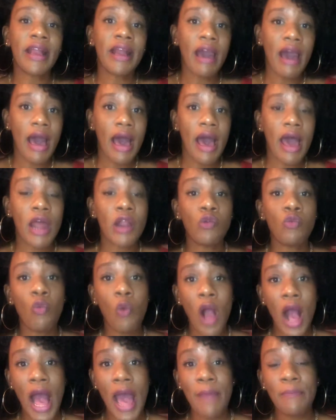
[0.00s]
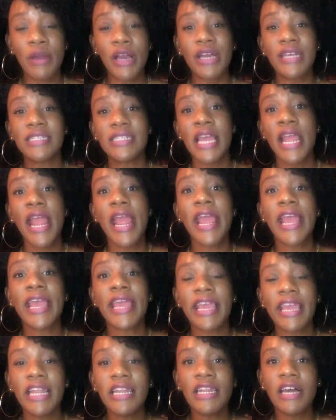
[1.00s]
God. Why? Because
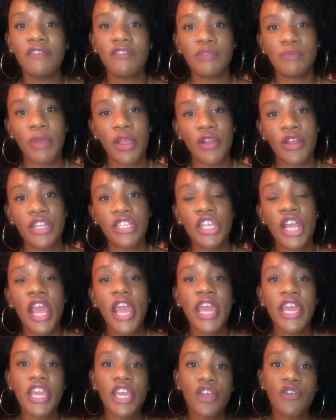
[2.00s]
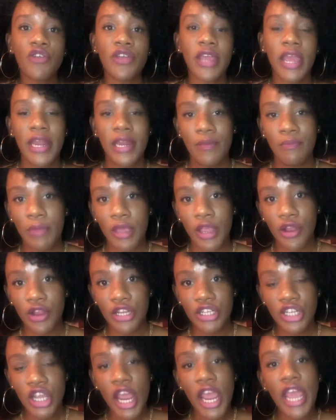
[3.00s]
He loves marriage. He created
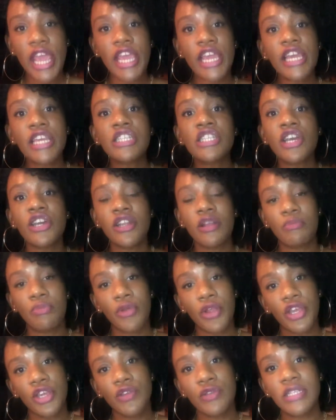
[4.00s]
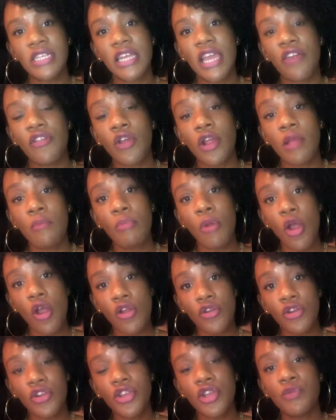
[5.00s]
marriage. He is going to bring you together and
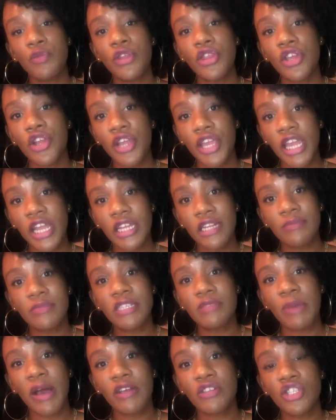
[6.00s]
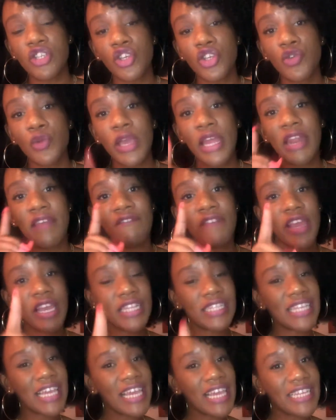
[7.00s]
partner you with your kingdom spouse so you can
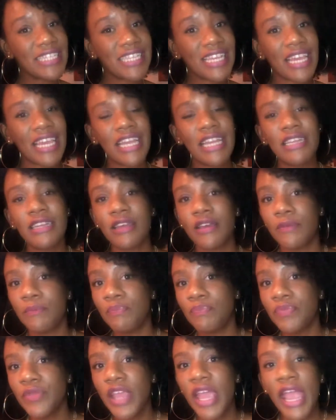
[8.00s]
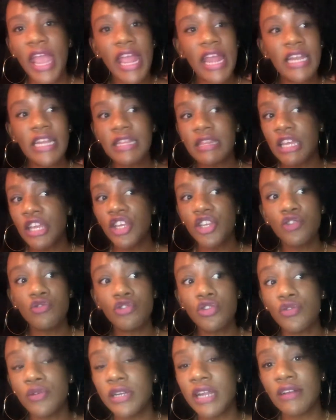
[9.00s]
advance His kingdom. Anything you
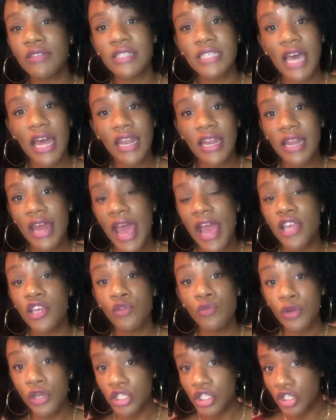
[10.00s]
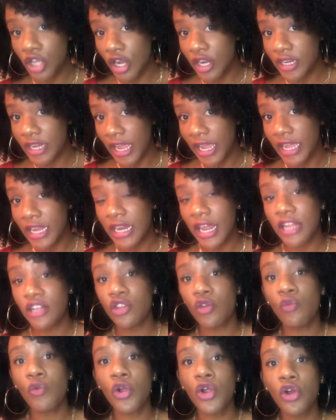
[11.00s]
doing outside of that, you want to start dating like
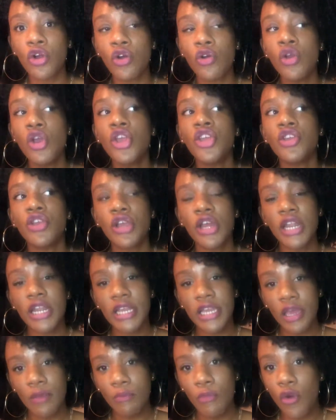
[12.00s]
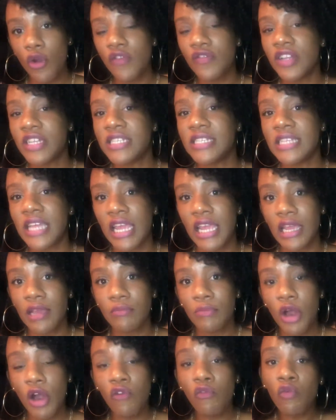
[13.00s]
the world, you're going to get more of the
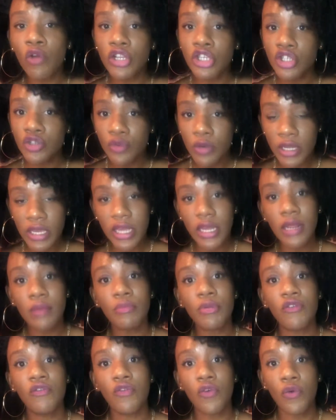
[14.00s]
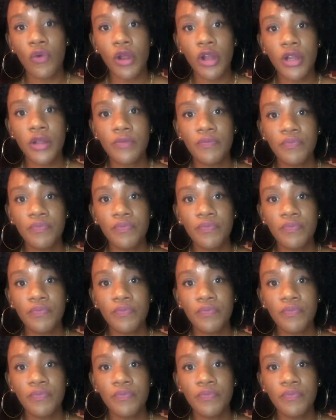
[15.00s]
same of what you were getting before.